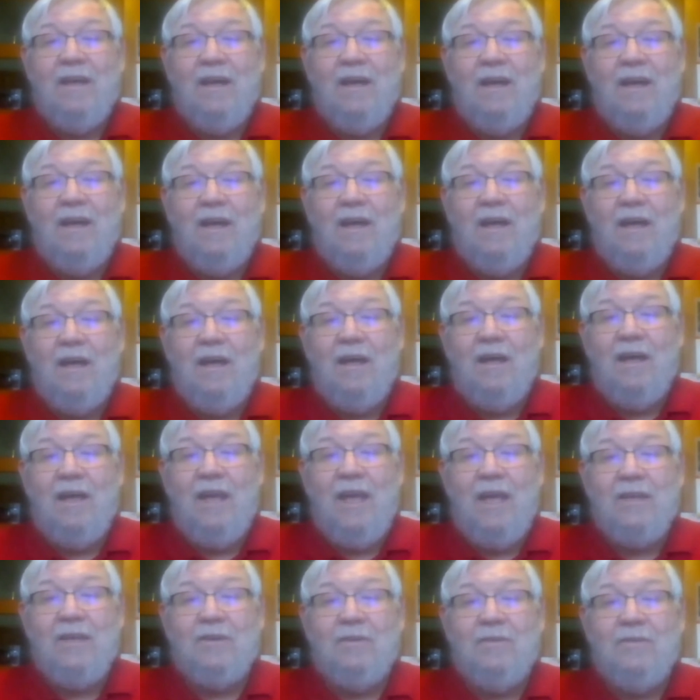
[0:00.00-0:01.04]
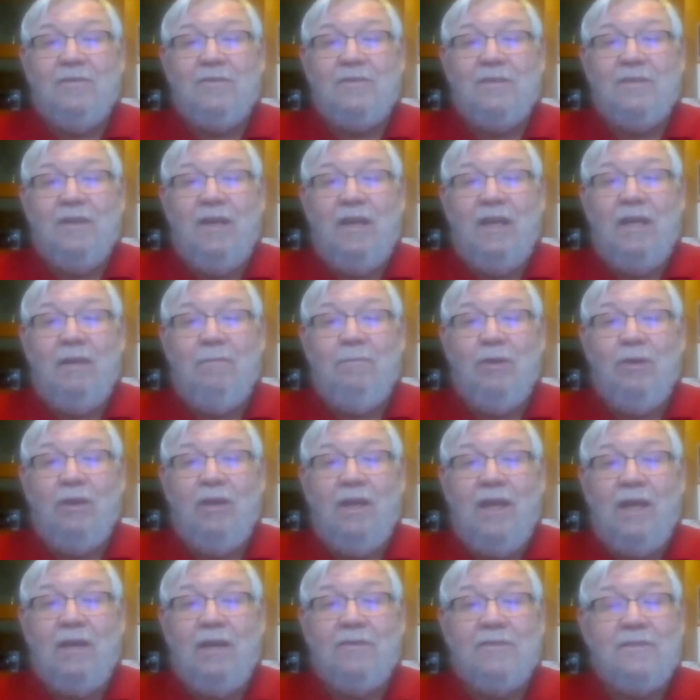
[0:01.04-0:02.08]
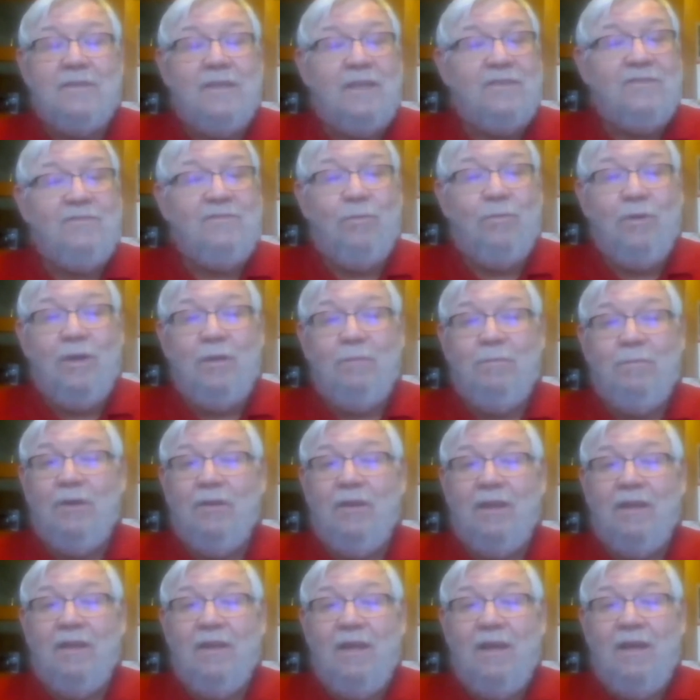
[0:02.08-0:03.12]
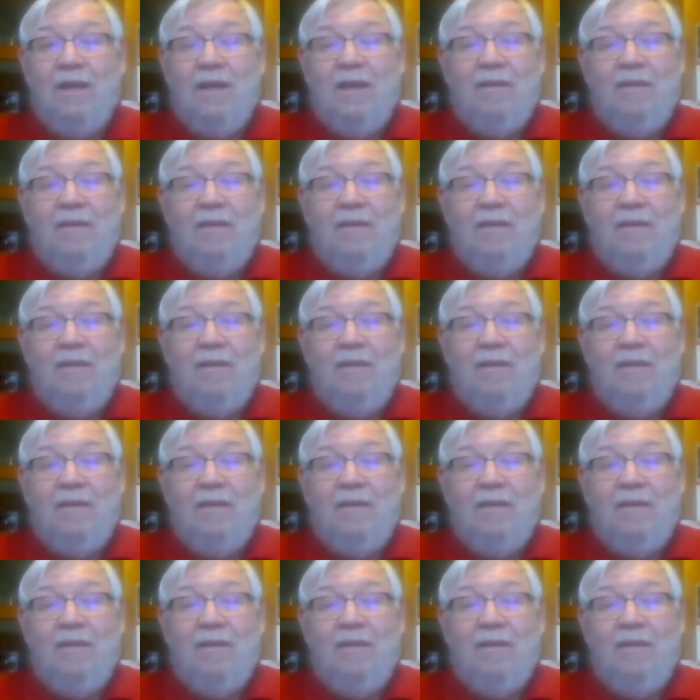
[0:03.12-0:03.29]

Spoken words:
acres, 80 million acres. That's 40 million.